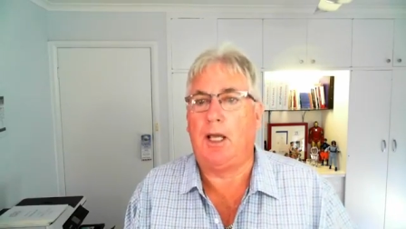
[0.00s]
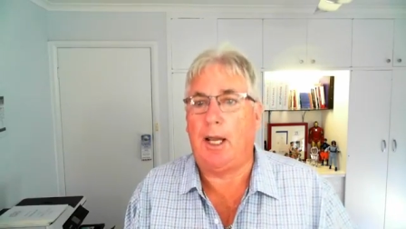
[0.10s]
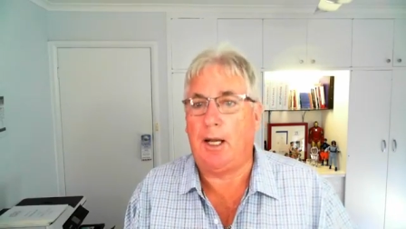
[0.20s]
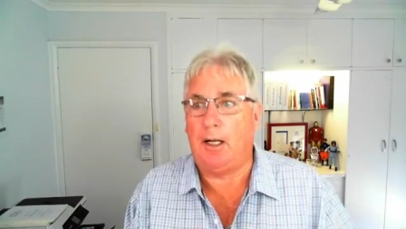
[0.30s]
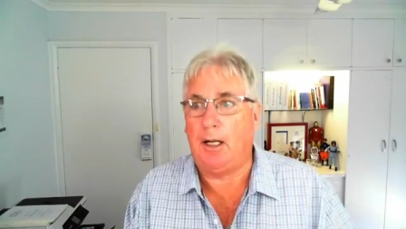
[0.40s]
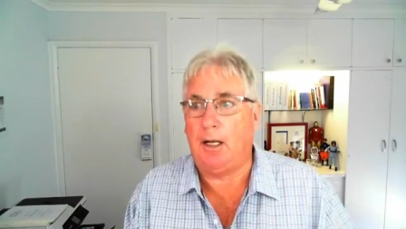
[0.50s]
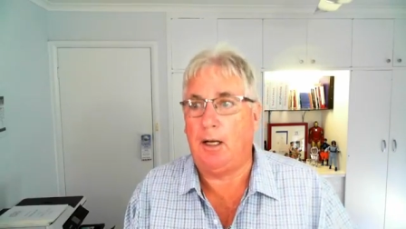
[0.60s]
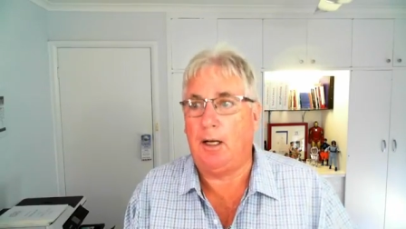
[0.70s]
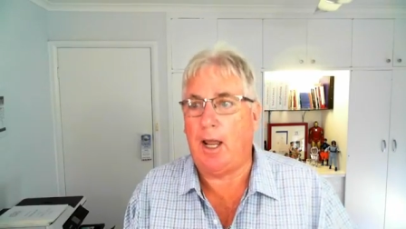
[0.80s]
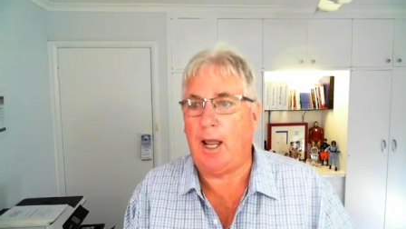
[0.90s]
And,
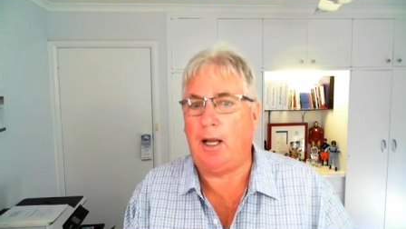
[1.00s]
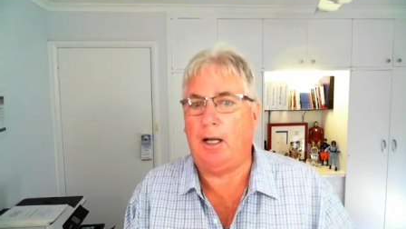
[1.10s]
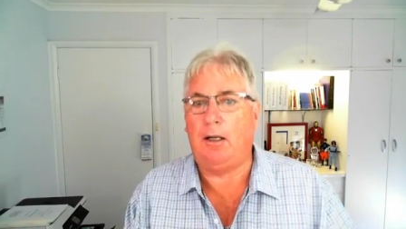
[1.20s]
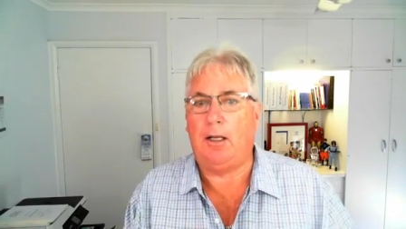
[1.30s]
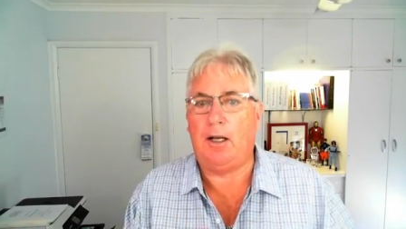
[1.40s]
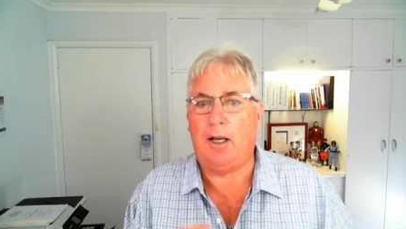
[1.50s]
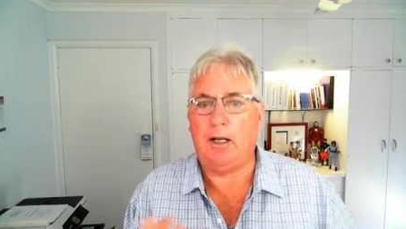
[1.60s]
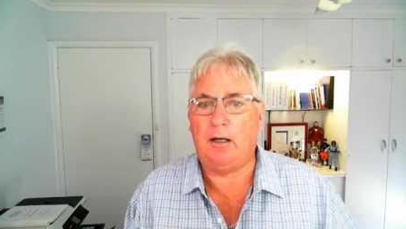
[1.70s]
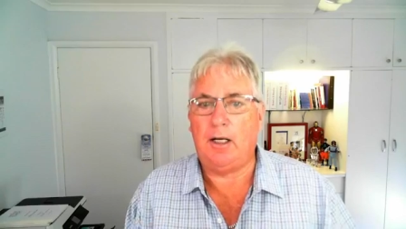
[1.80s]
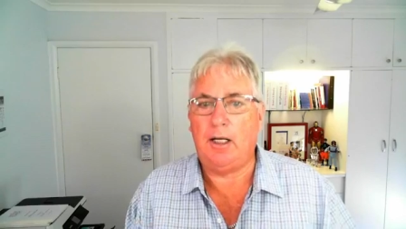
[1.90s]
and in
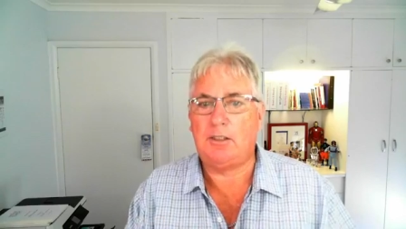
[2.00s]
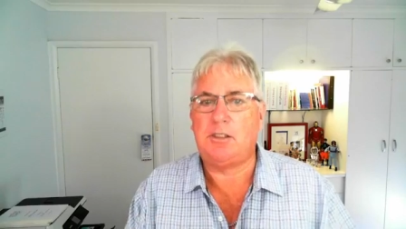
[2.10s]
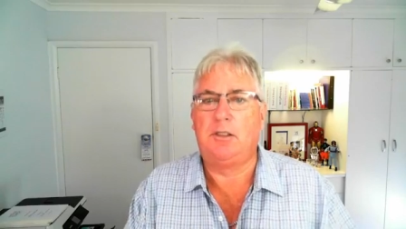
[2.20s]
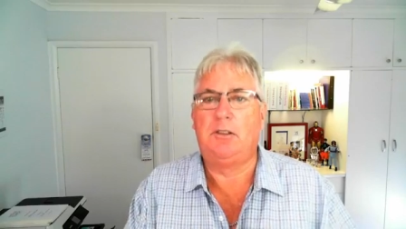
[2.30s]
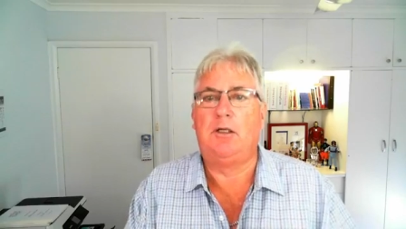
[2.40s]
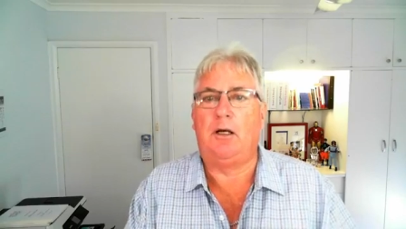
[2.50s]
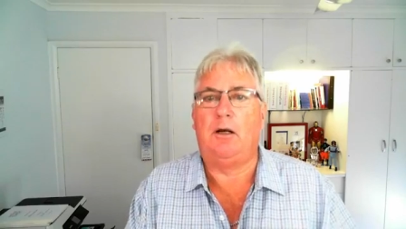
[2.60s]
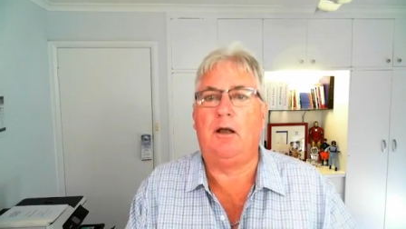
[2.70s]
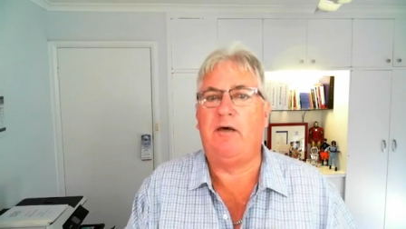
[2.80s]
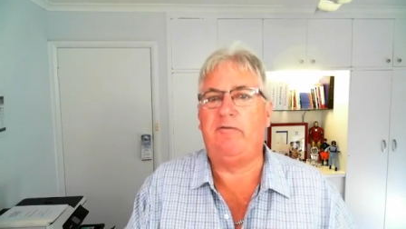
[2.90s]
our next
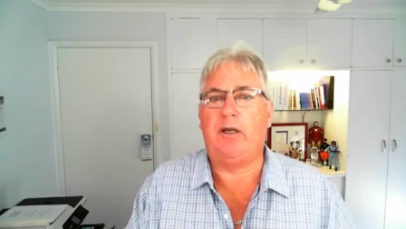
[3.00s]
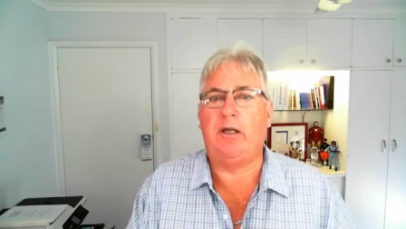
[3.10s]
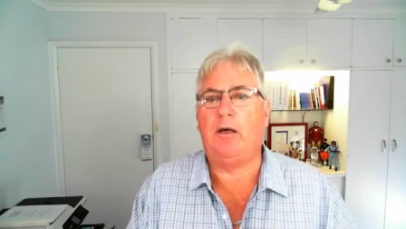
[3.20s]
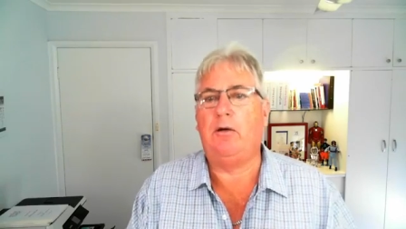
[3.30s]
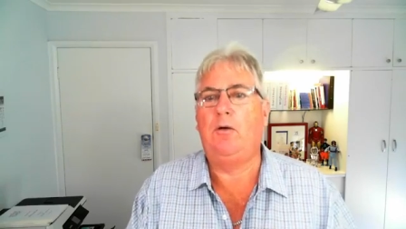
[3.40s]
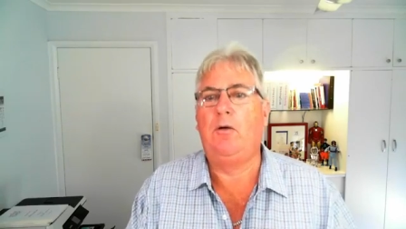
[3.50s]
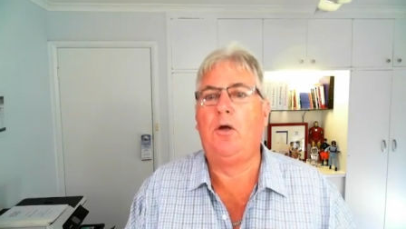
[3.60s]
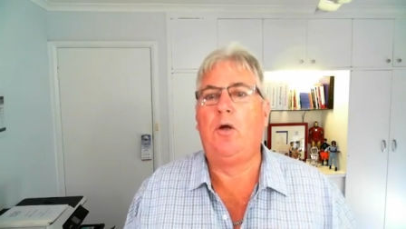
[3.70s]
live video,